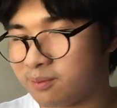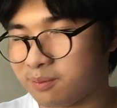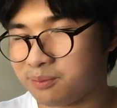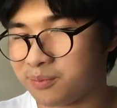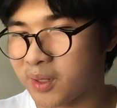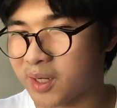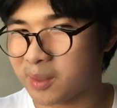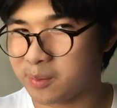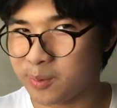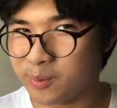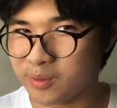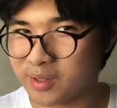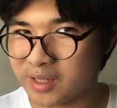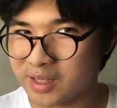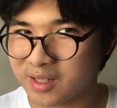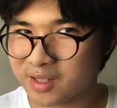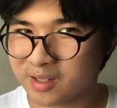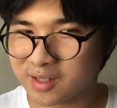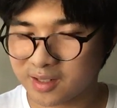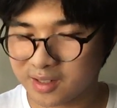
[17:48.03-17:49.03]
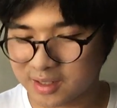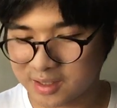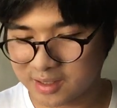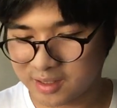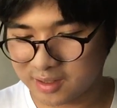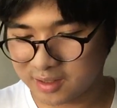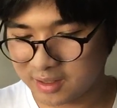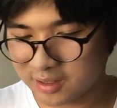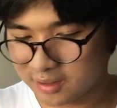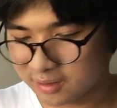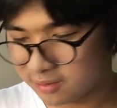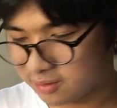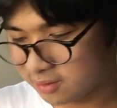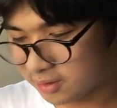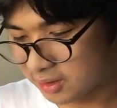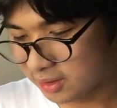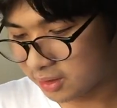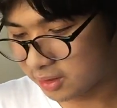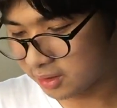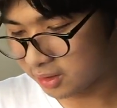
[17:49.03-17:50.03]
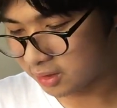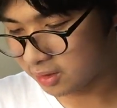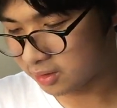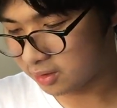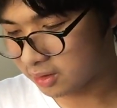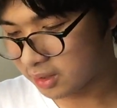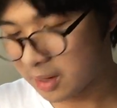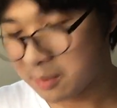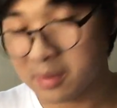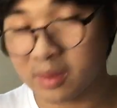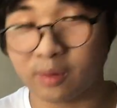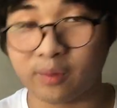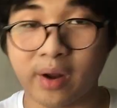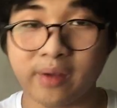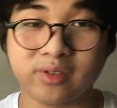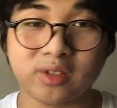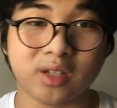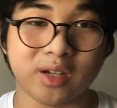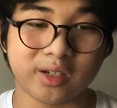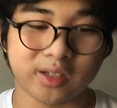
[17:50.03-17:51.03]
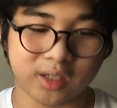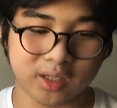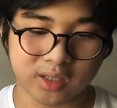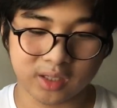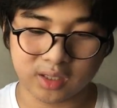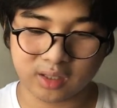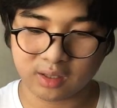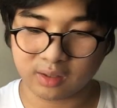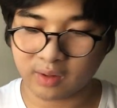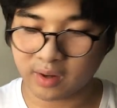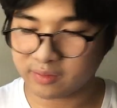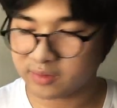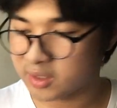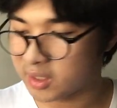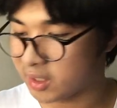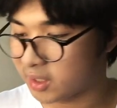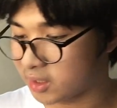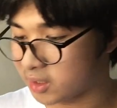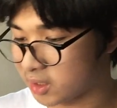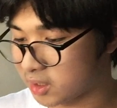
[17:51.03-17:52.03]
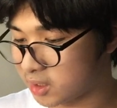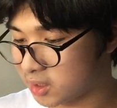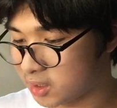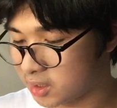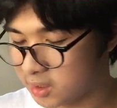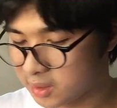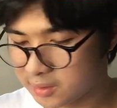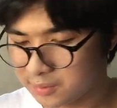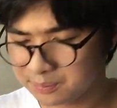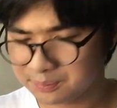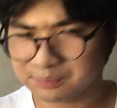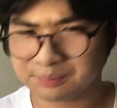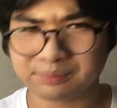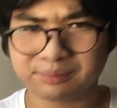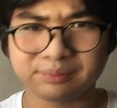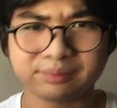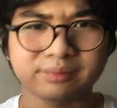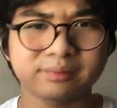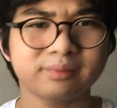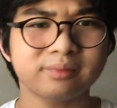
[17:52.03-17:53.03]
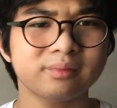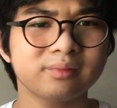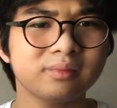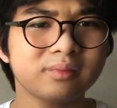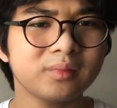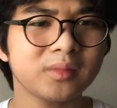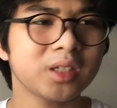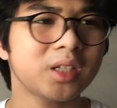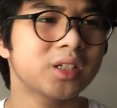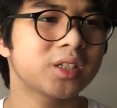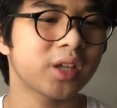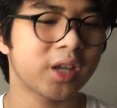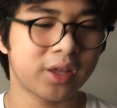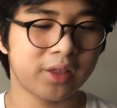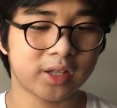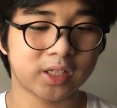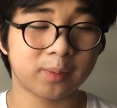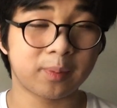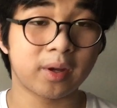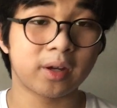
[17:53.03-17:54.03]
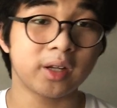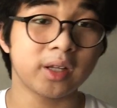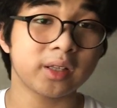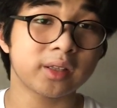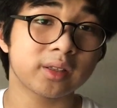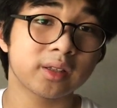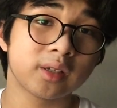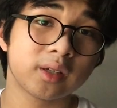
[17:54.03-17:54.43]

become unique, because, you know, they are the... I mean, the Rev Star exists. So yeah, that's about it.